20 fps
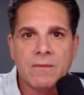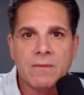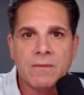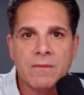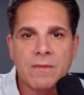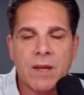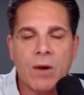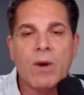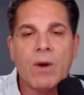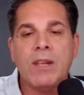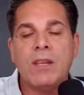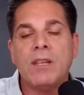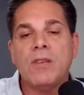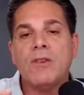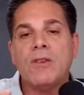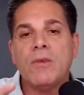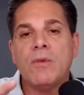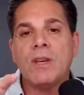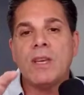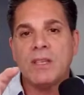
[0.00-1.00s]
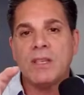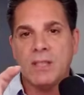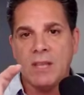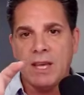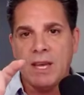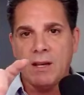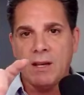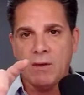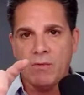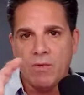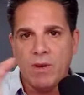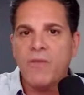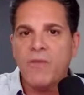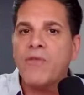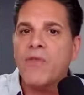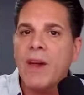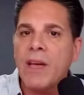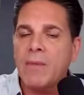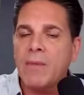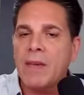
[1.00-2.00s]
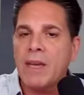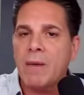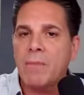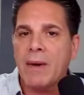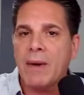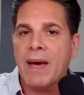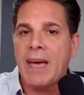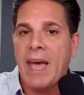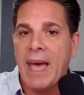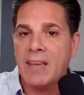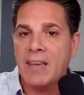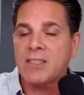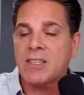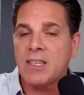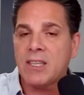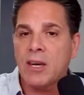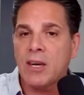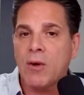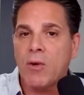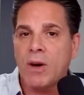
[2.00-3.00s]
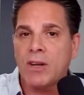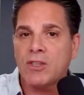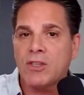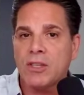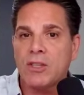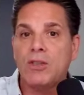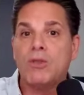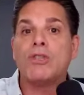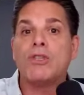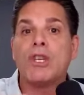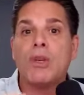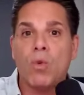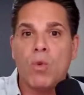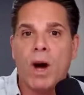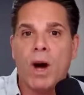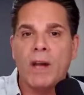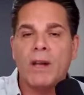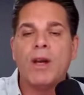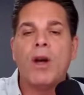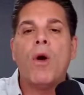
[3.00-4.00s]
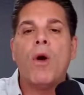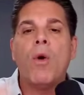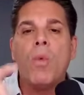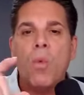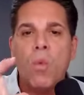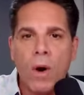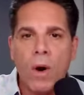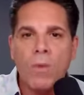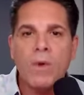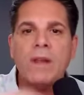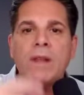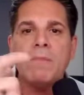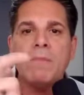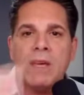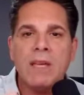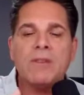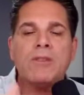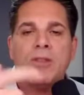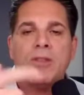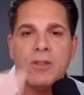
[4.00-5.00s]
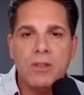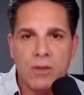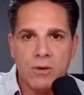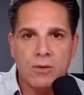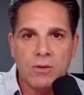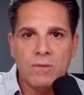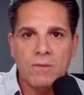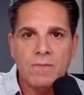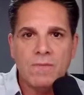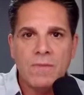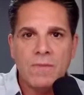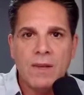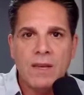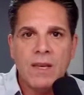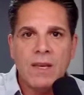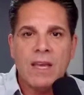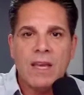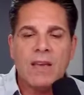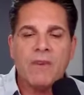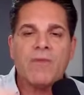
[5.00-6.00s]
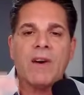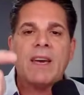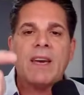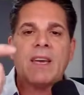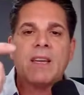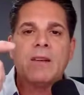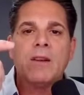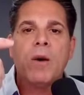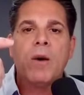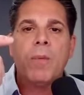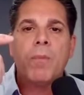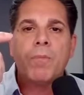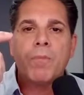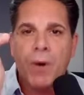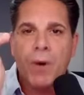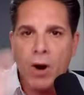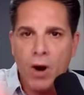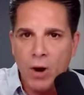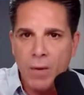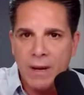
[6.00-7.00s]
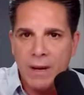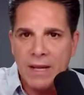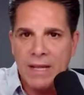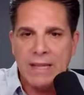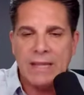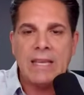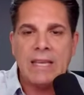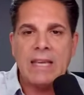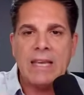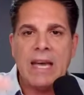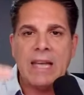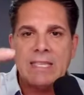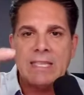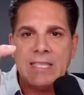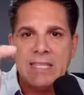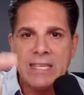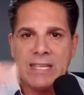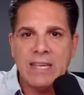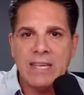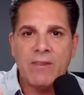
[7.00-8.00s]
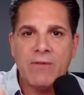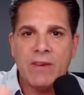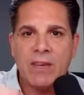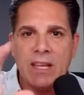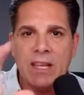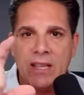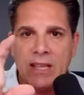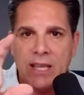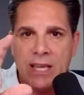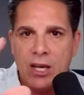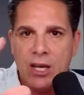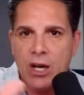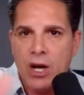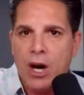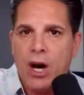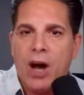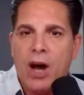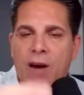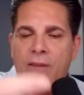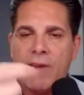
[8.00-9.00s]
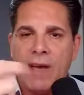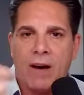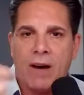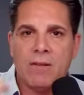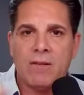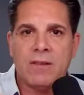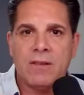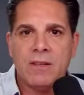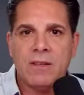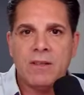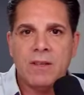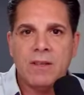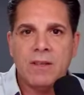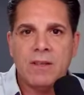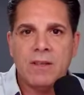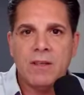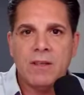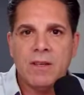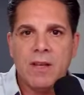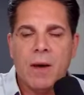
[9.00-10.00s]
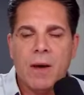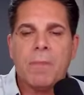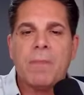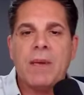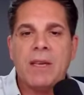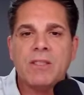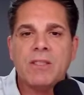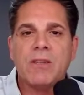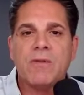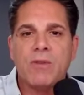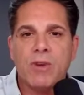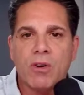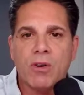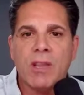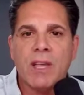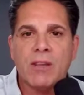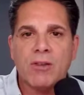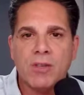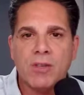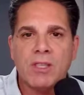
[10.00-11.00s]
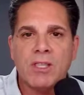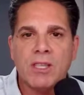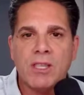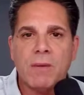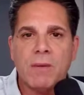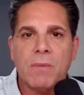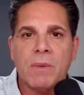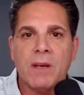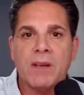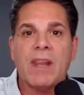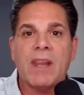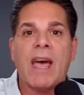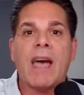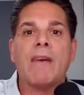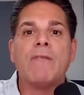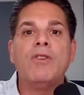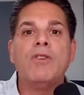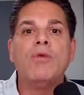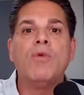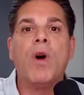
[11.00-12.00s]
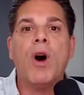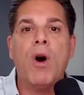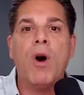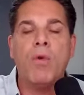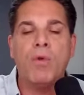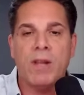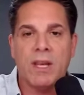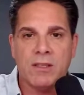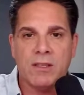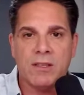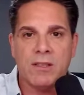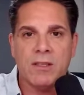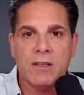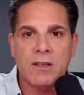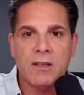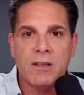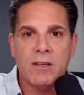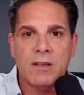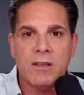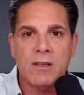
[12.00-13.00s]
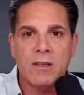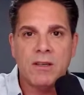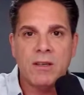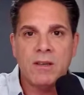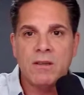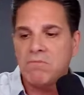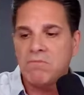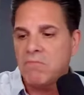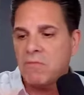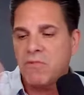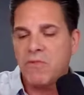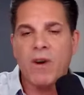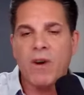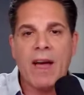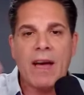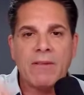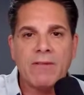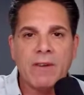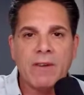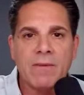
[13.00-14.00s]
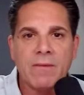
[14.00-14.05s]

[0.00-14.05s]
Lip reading: Now, what you're doing is, again, reframing it by asking a question using what? What would it mean to you if I can permanently and significantly carve out a piece of your electricity bill and have you own it forever?